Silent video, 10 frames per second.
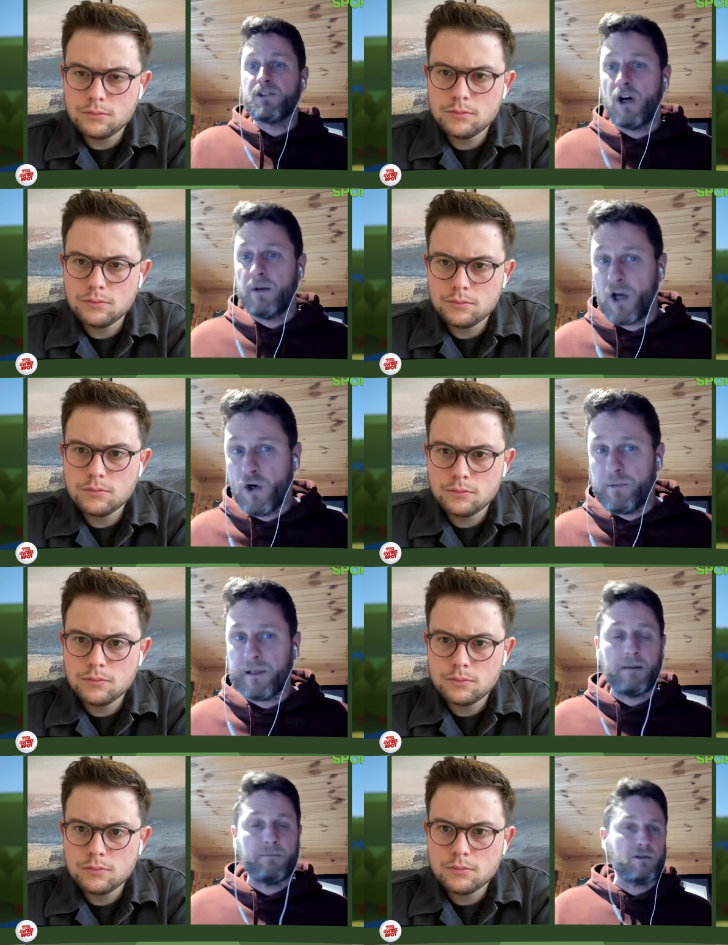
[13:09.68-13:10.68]
Speaker 1: the time the
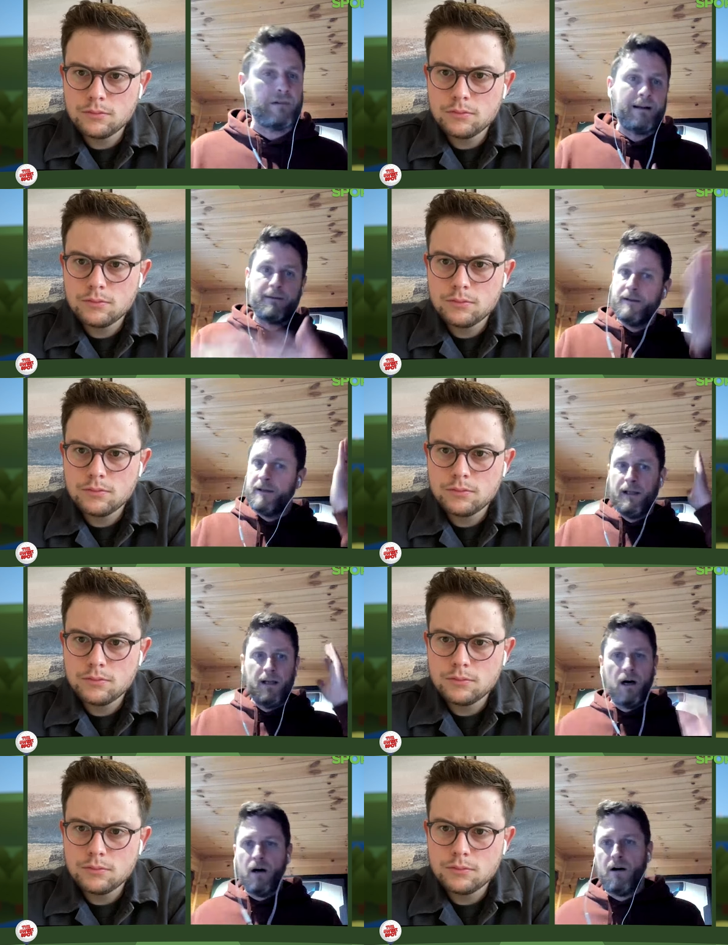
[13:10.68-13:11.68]
Open comes around, and
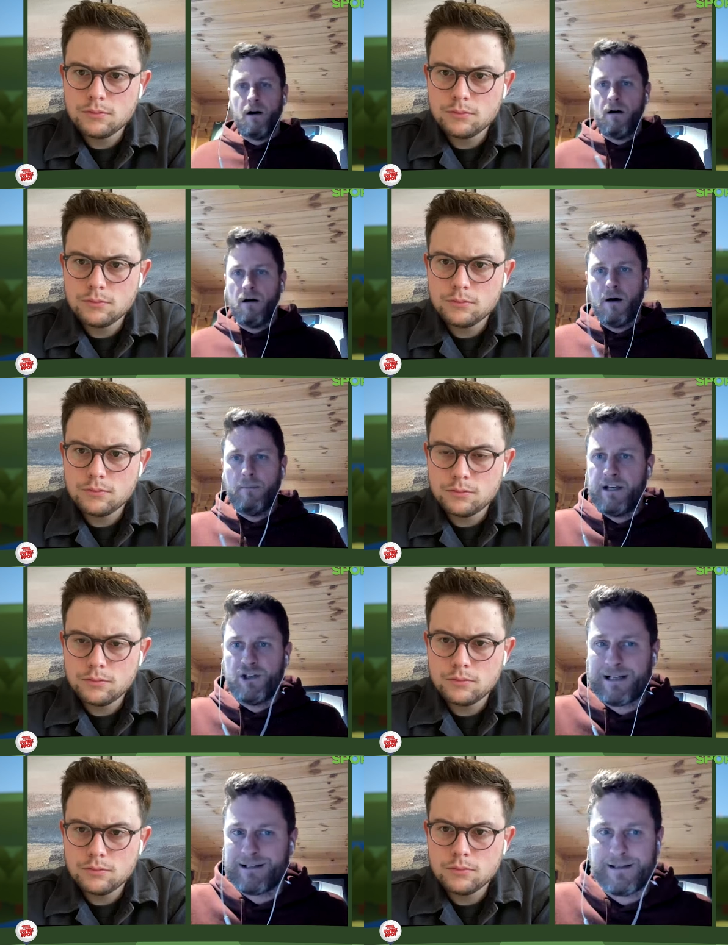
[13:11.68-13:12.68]
our, our, our
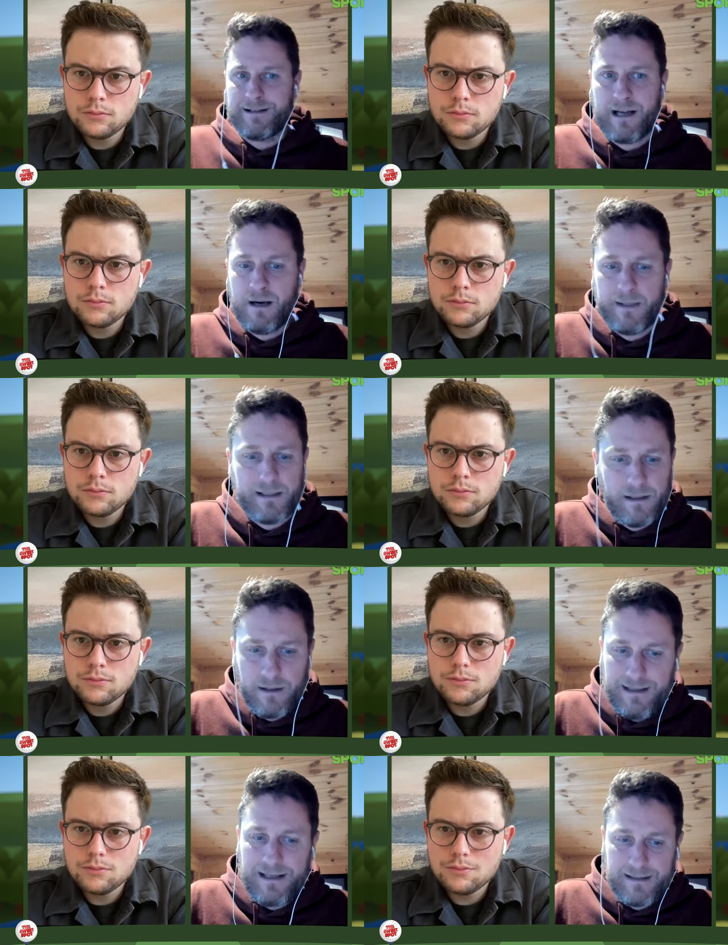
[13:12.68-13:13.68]
majors acca's going to come in. So
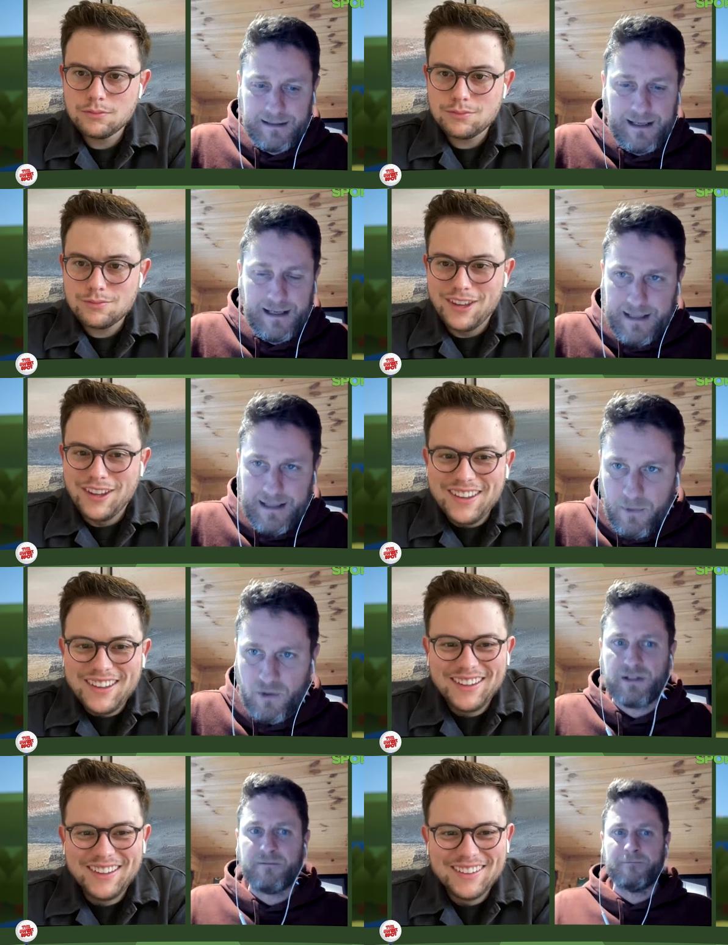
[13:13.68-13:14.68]
let, let's let's stay
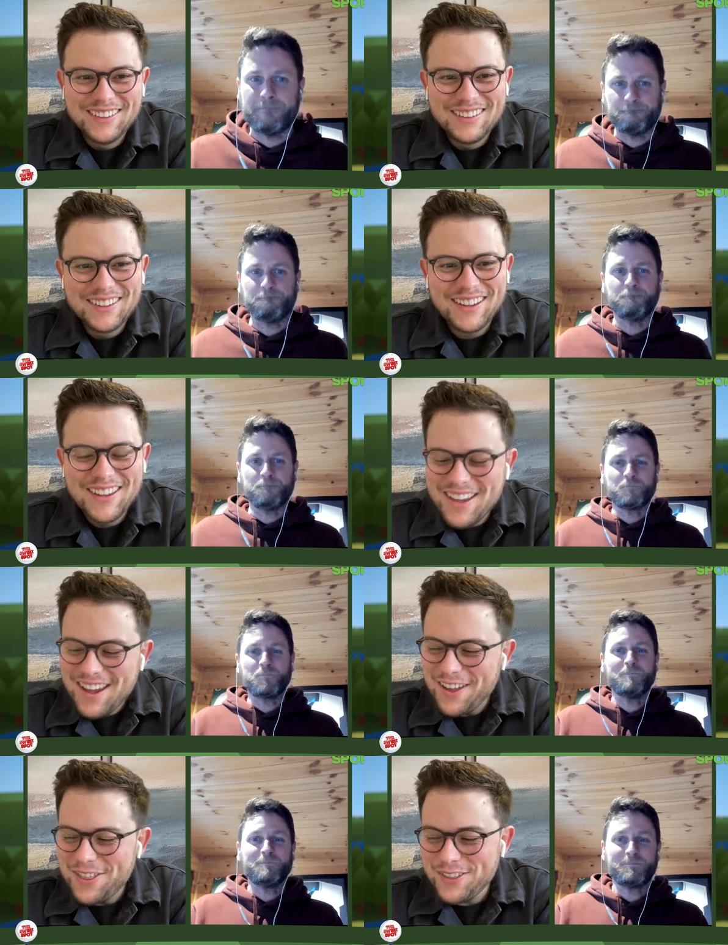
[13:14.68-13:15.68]
positive.
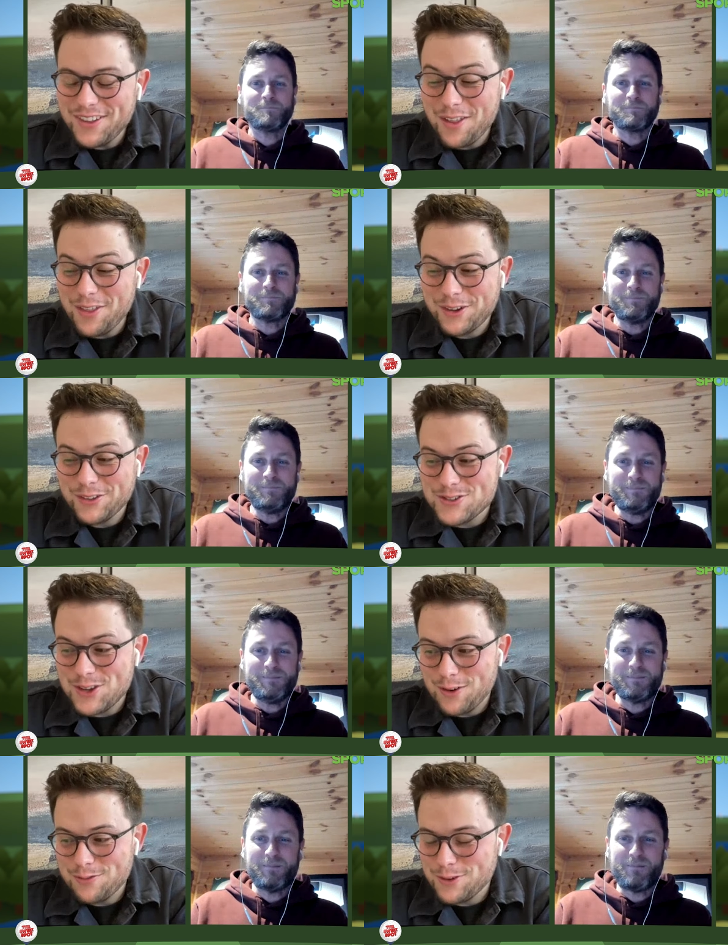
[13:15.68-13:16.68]
Speaker 2: I think the other
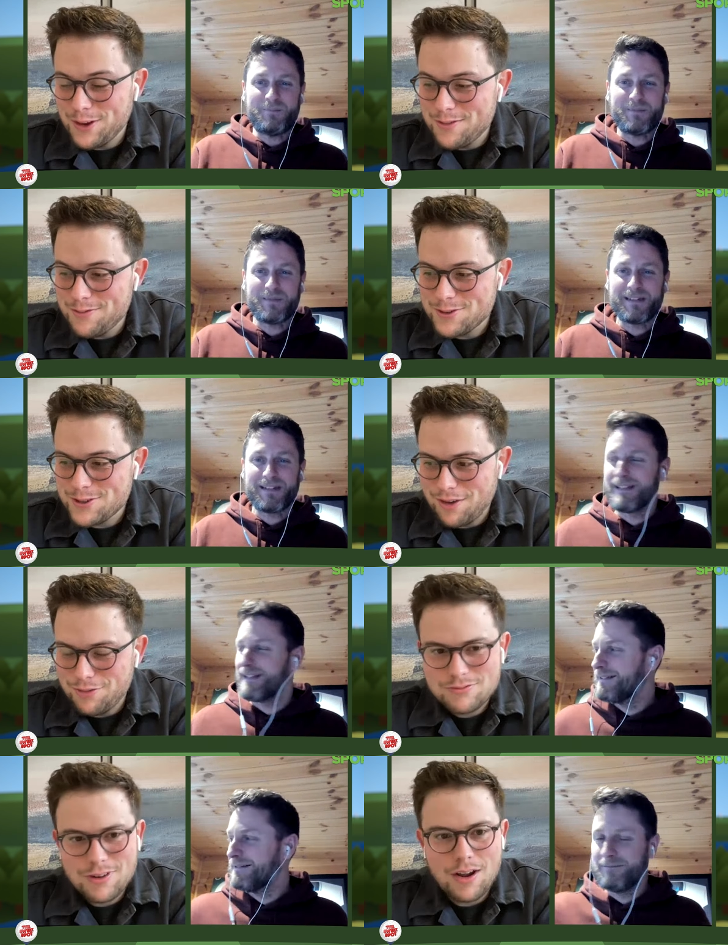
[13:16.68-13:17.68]
concern for for
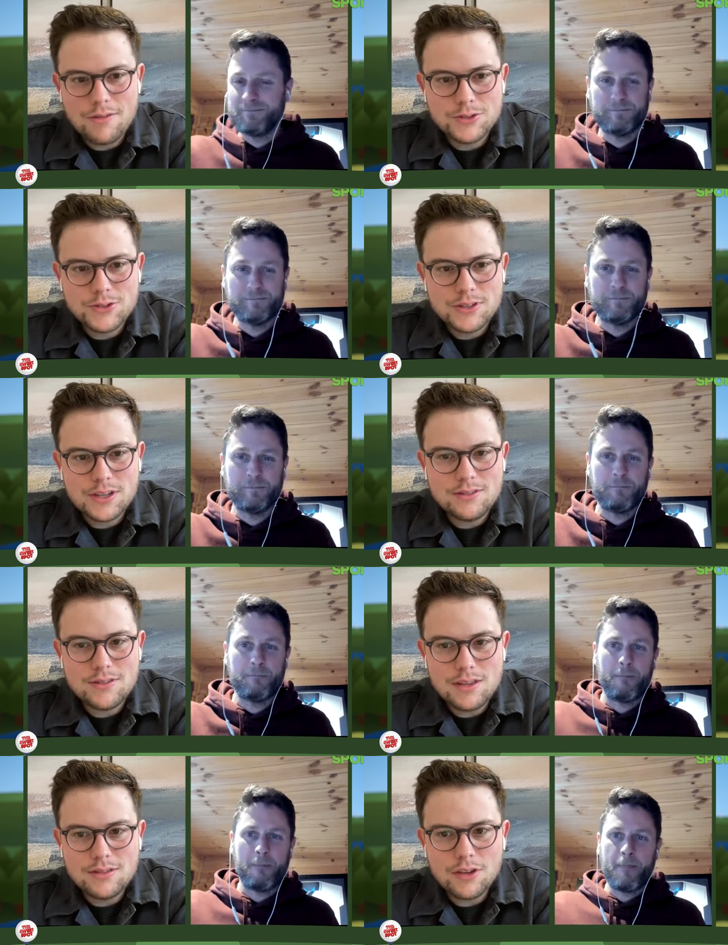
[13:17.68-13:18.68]
Scheffler's rivals is that
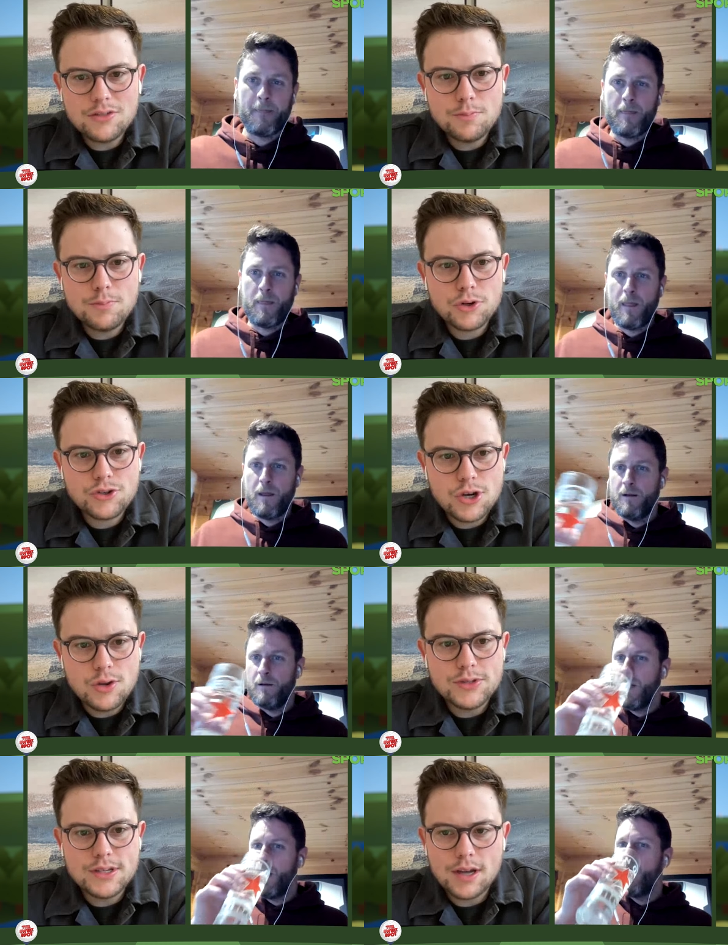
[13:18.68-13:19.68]
he, he does
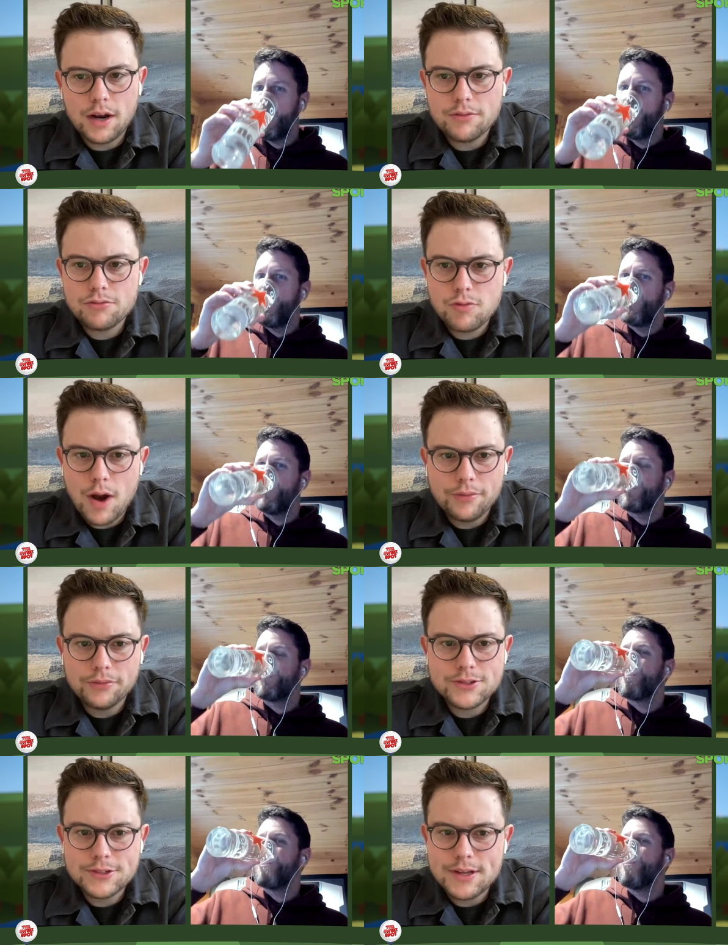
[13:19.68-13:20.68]
produce these kind of
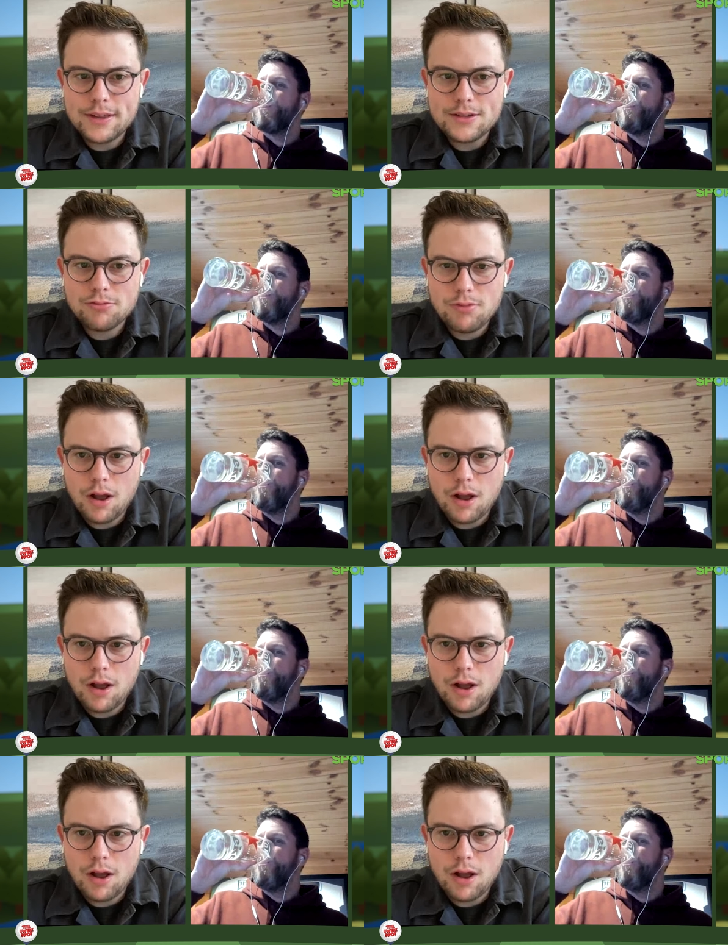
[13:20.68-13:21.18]
runs, doesn't he? These